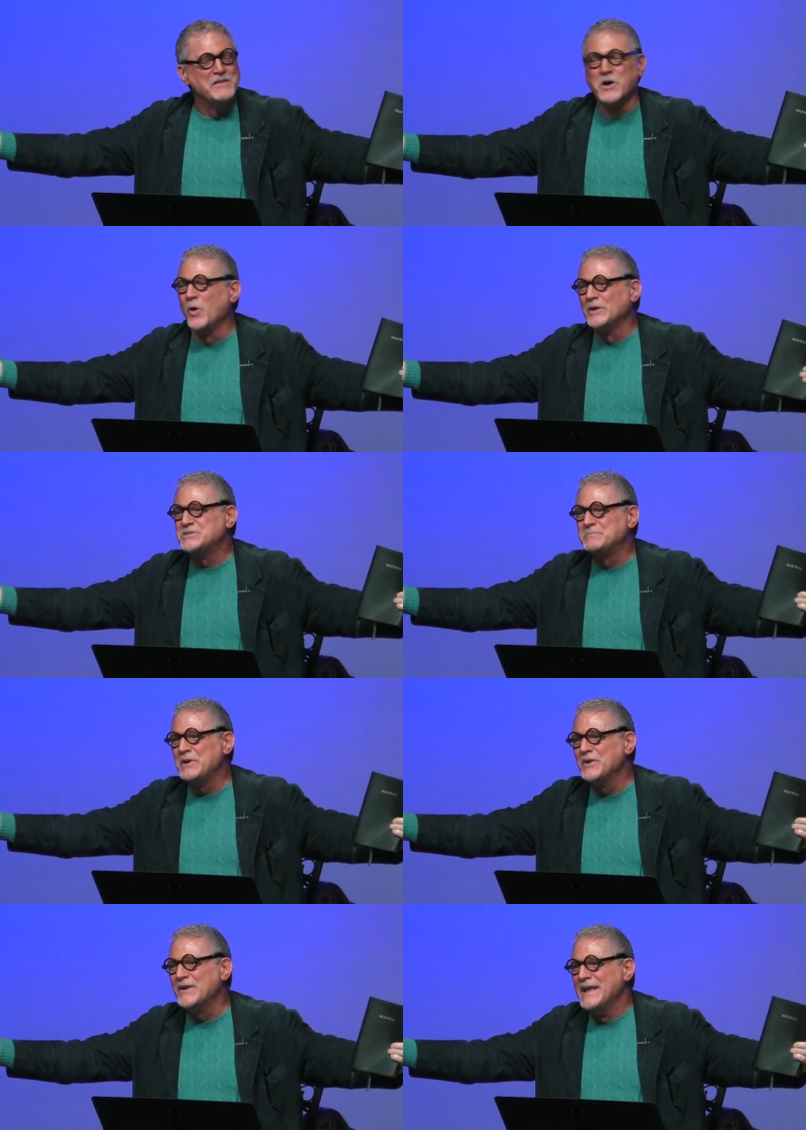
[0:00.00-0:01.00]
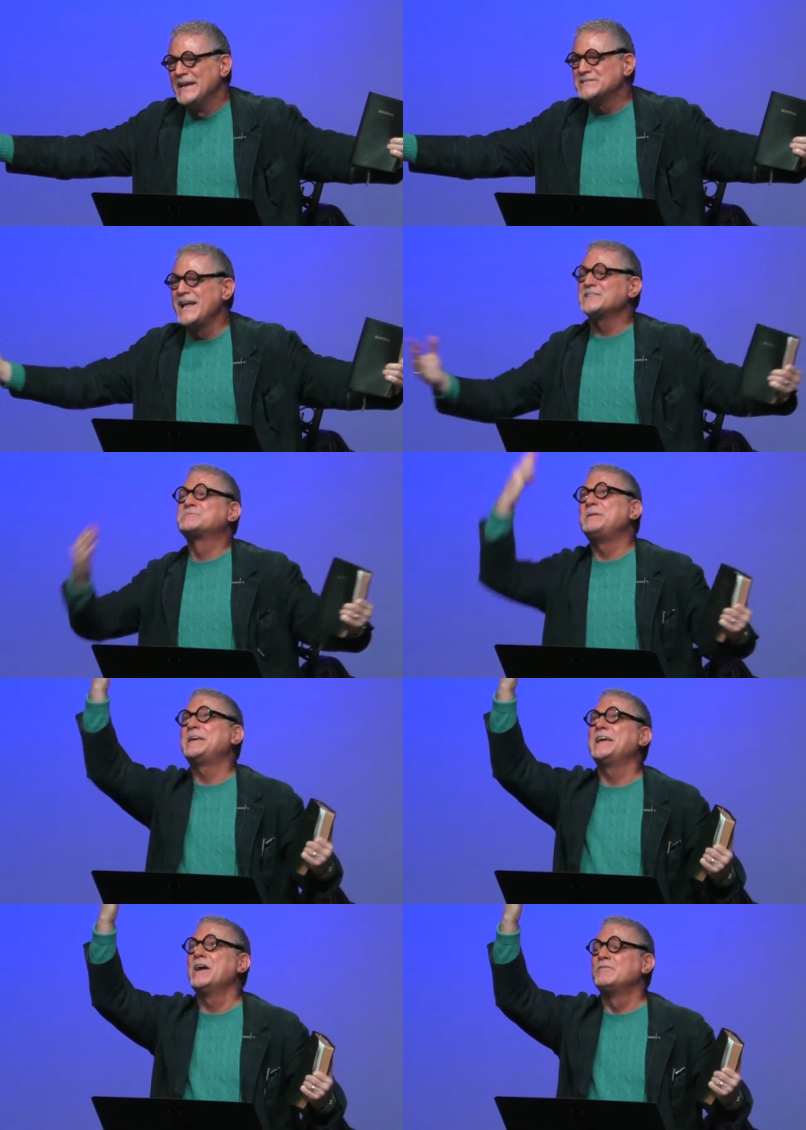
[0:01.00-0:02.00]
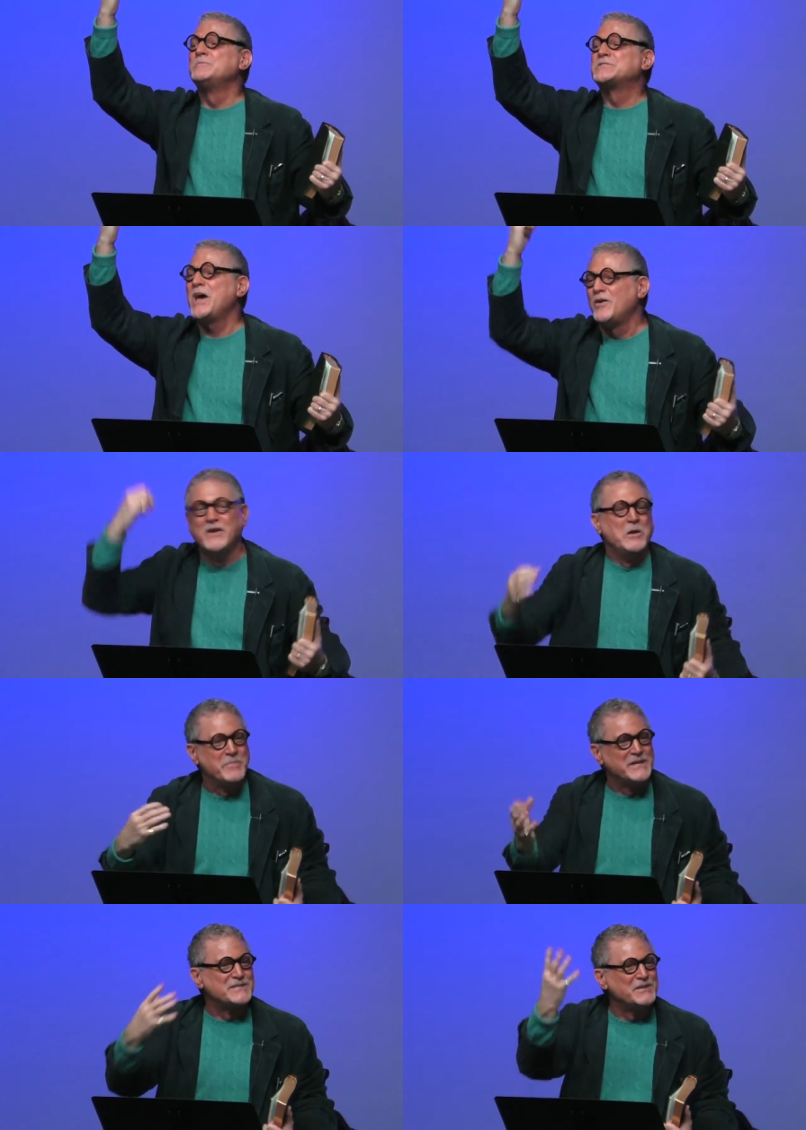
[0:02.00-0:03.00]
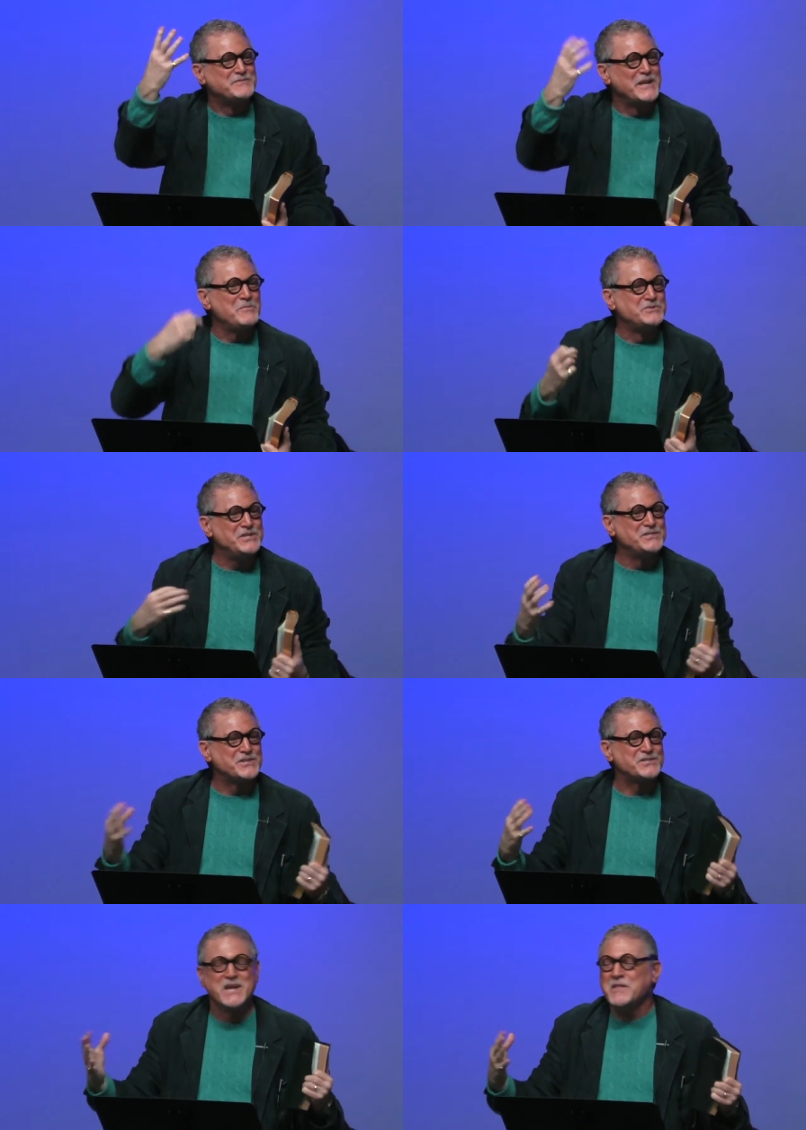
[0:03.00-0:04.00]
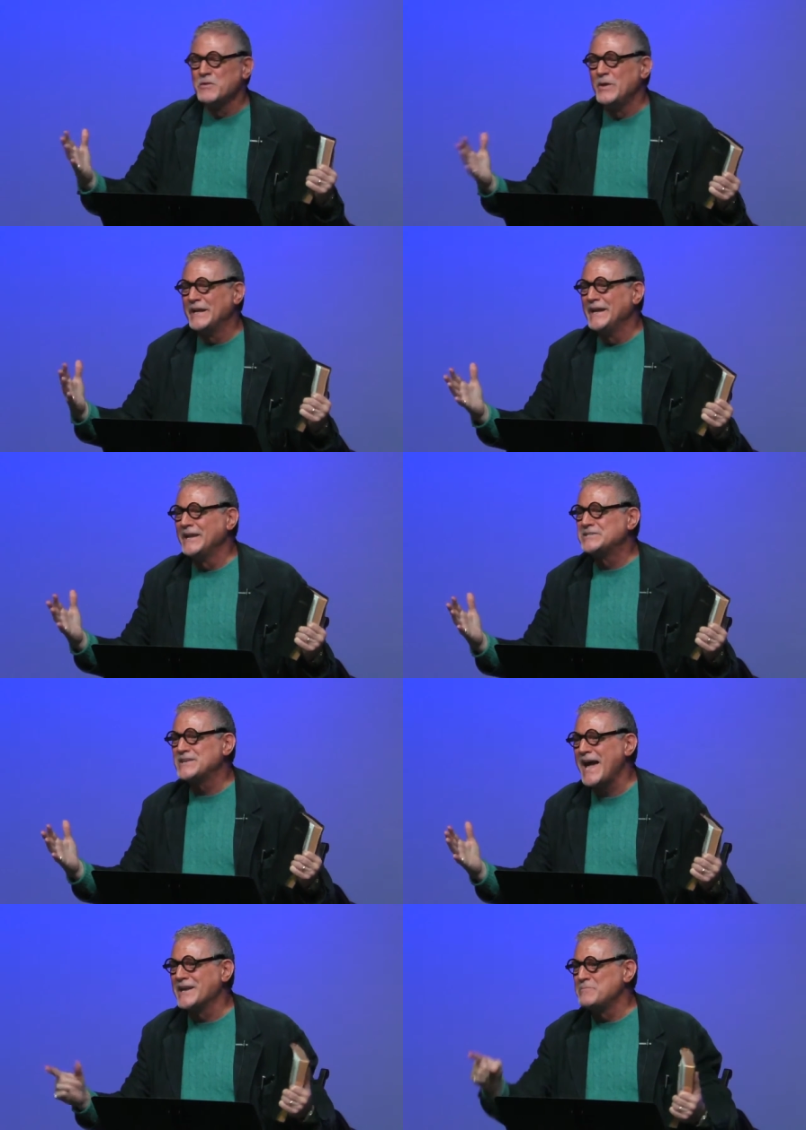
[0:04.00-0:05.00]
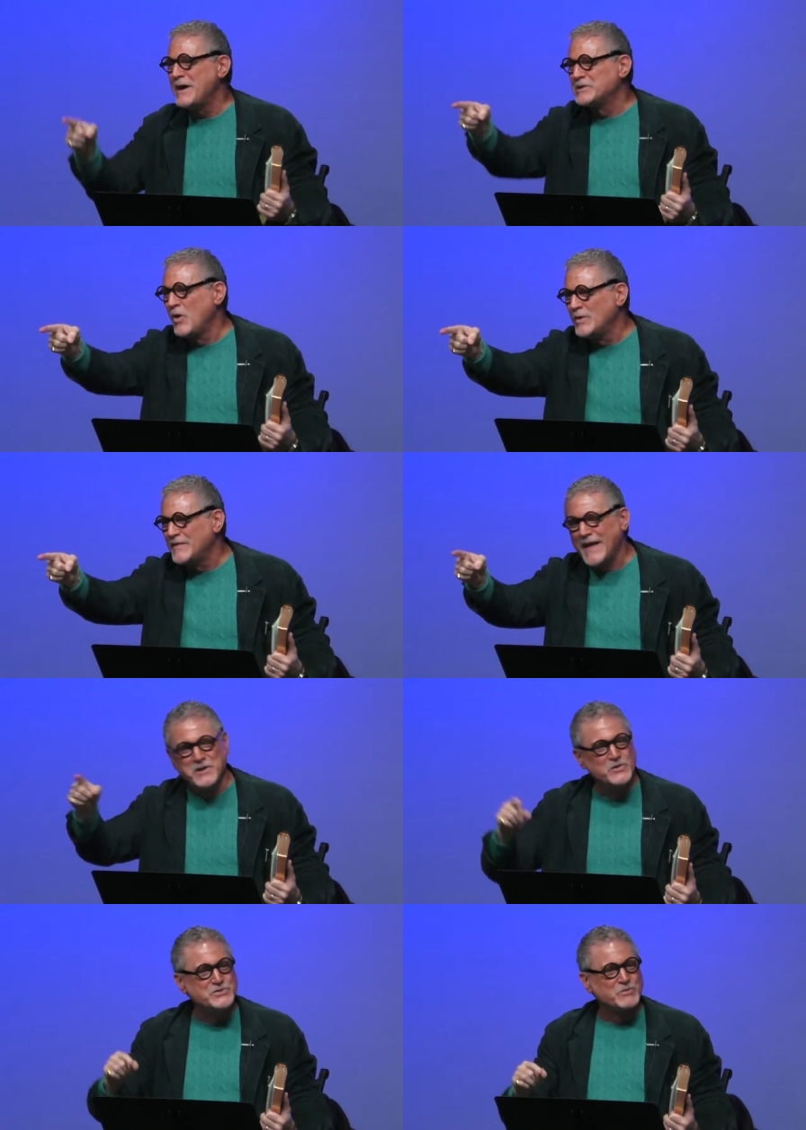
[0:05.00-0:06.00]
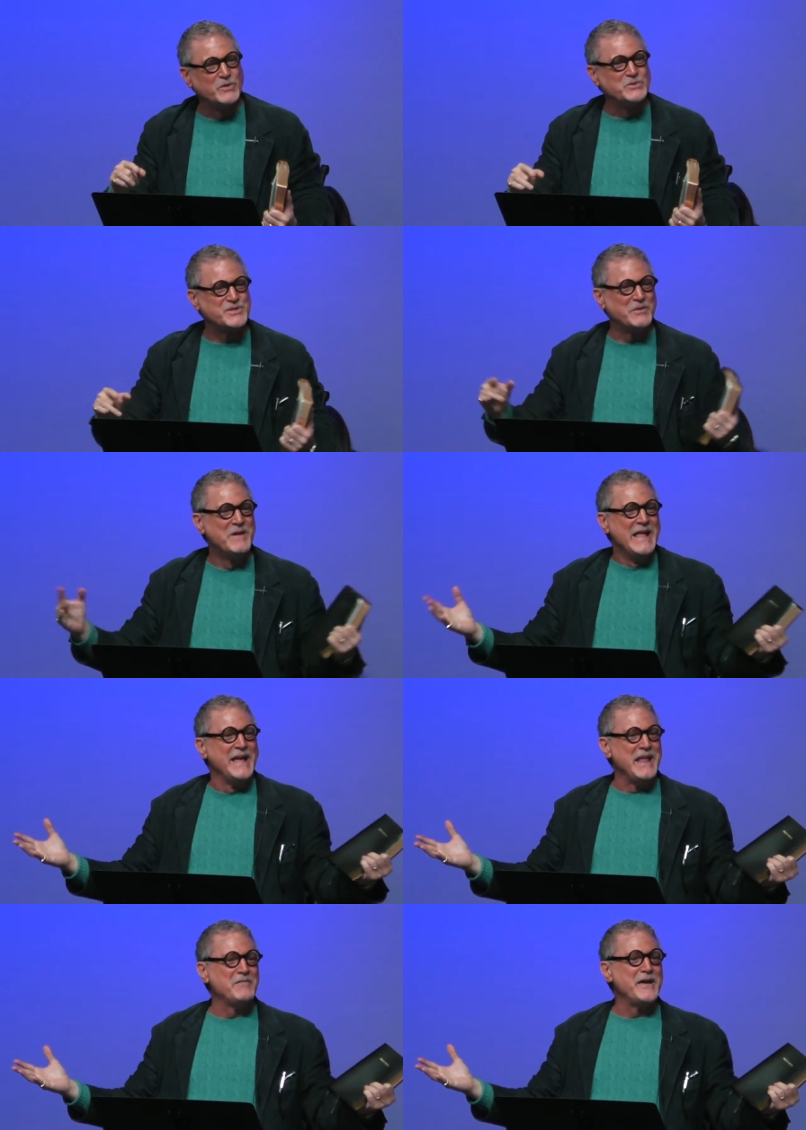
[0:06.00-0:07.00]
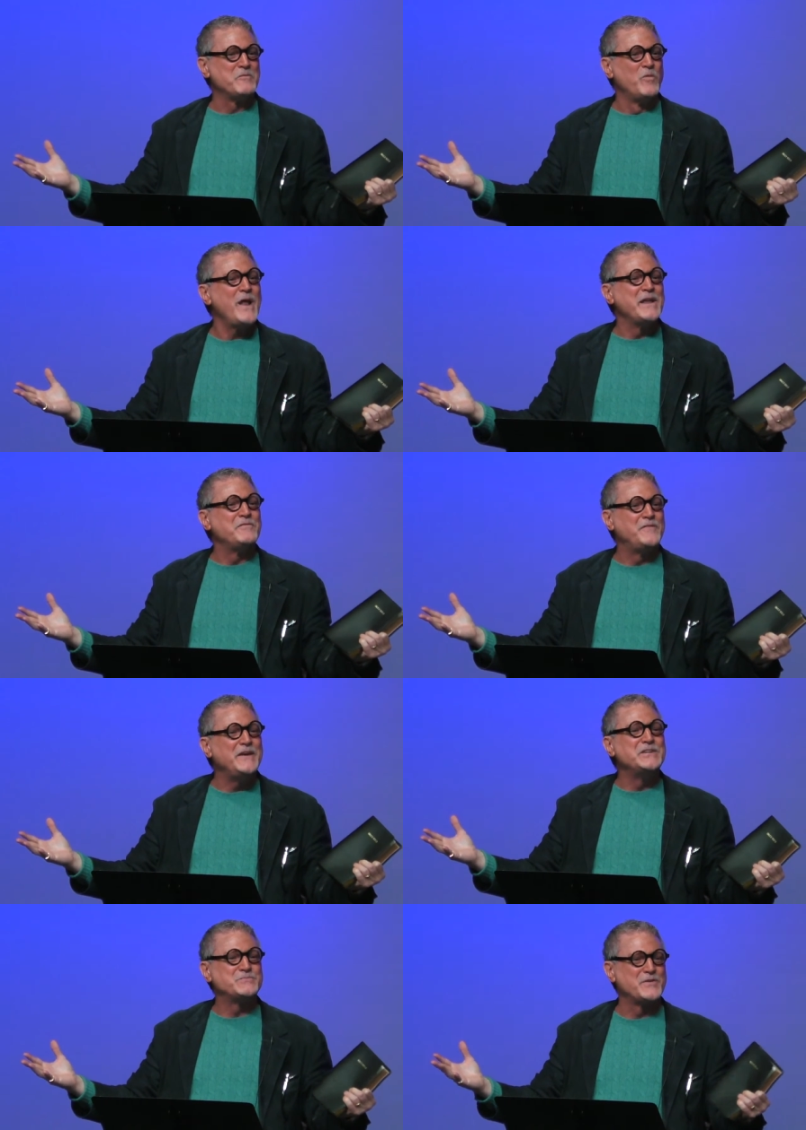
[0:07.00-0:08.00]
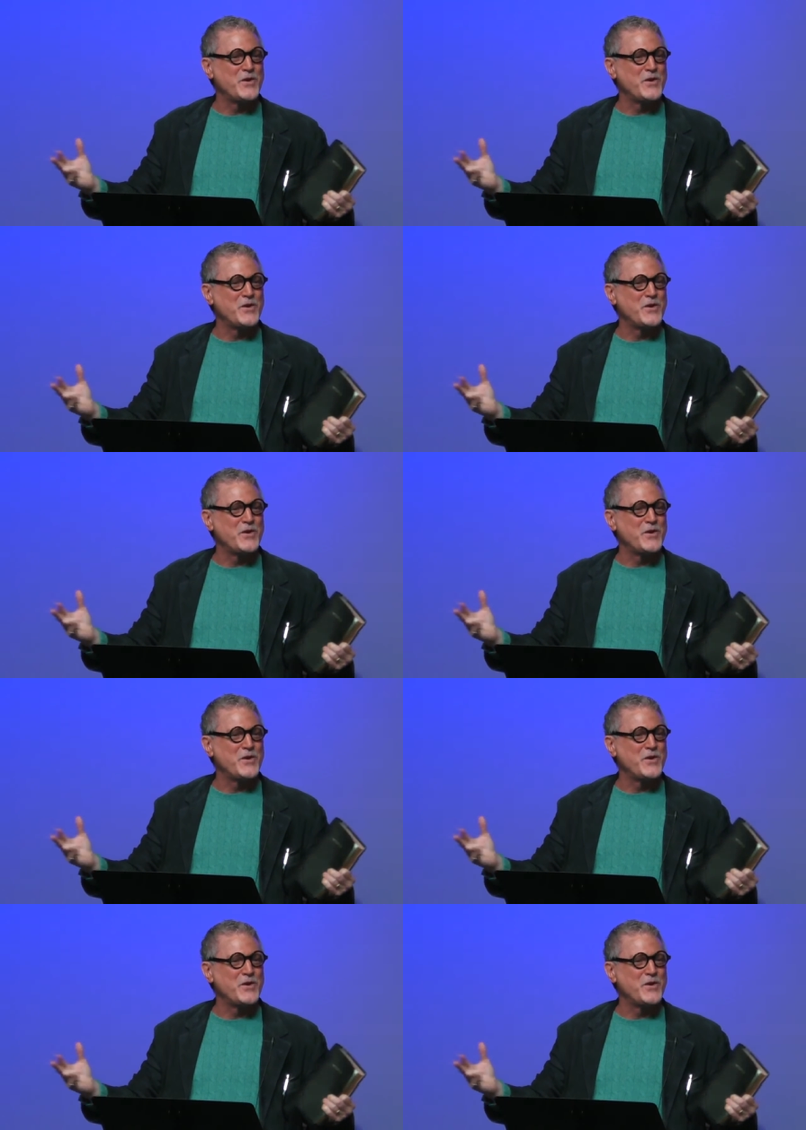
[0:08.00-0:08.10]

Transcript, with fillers: And the Holy Spirit is not speaking of himself, but he's lifting up Jesus that we can get excited about going to that new Jerusalem and have that wedding feast with